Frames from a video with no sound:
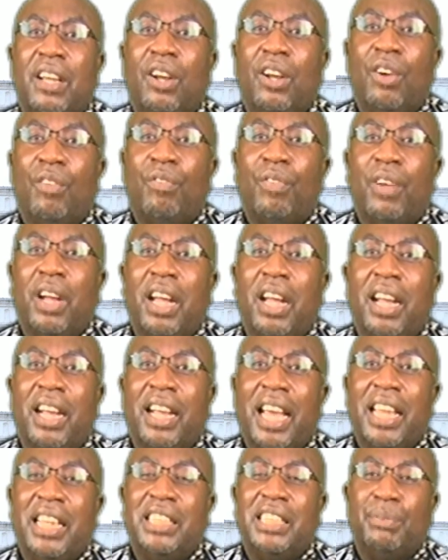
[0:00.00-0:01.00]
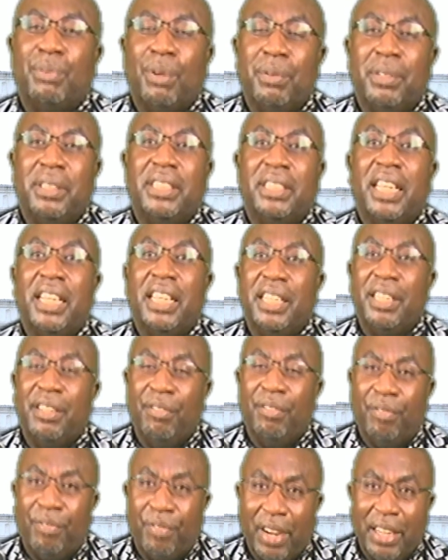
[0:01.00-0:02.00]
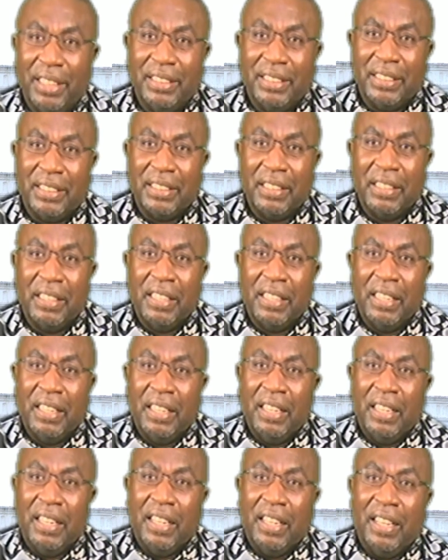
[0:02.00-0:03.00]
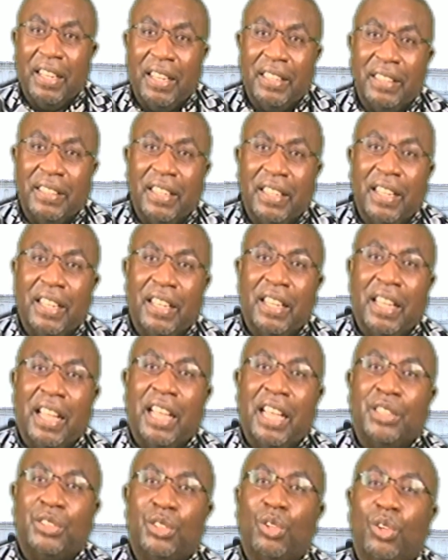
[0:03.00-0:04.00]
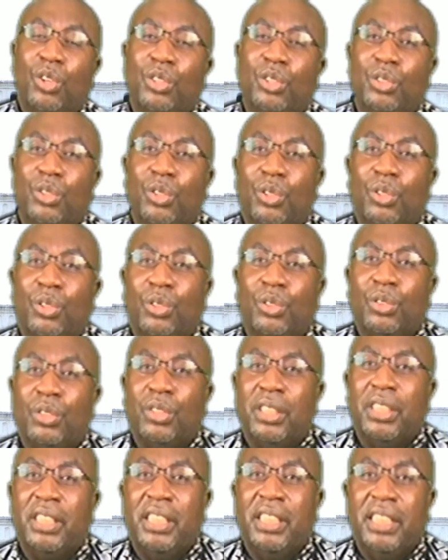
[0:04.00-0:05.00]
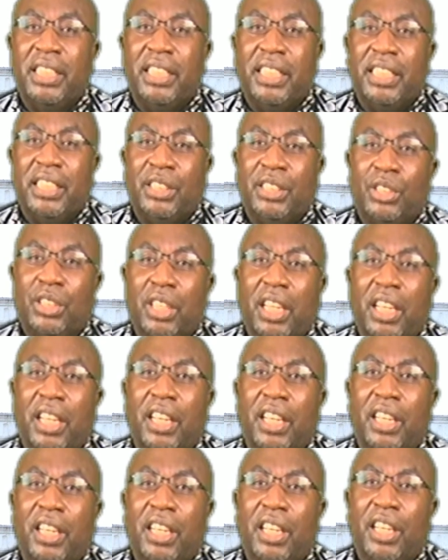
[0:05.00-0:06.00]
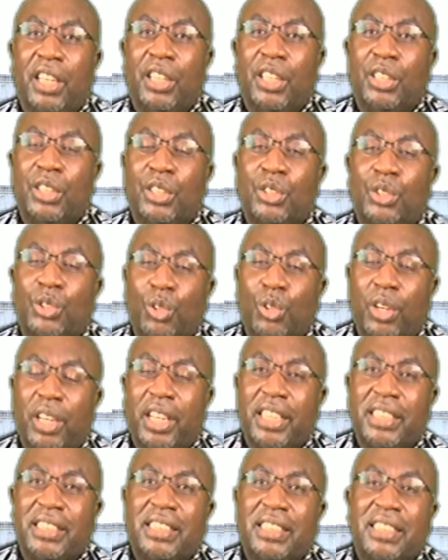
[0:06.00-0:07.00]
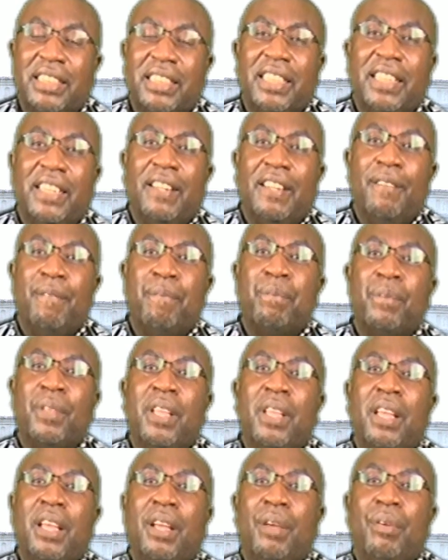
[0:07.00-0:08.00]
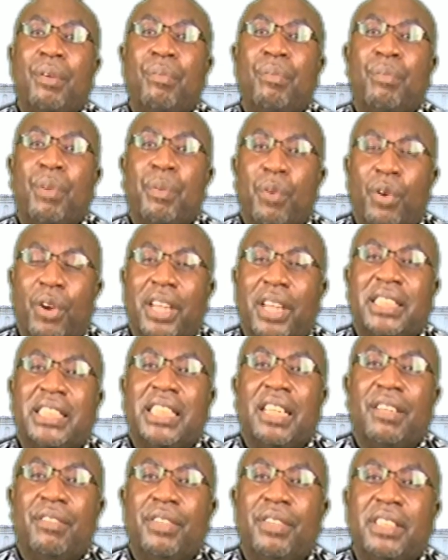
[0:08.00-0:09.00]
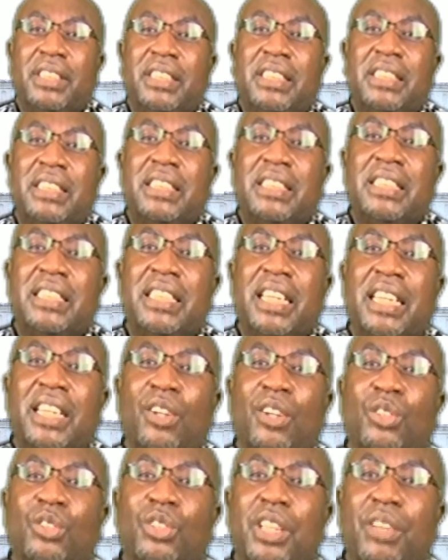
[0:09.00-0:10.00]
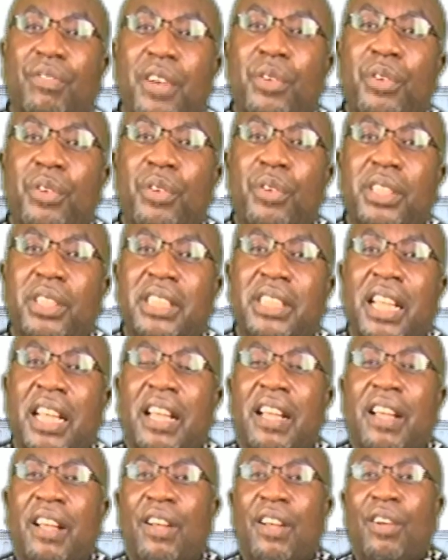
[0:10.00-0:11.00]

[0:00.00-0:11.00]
of Ghana's Republic Day in France. And as you all know, it's showcased the memorial service and also the fundraiser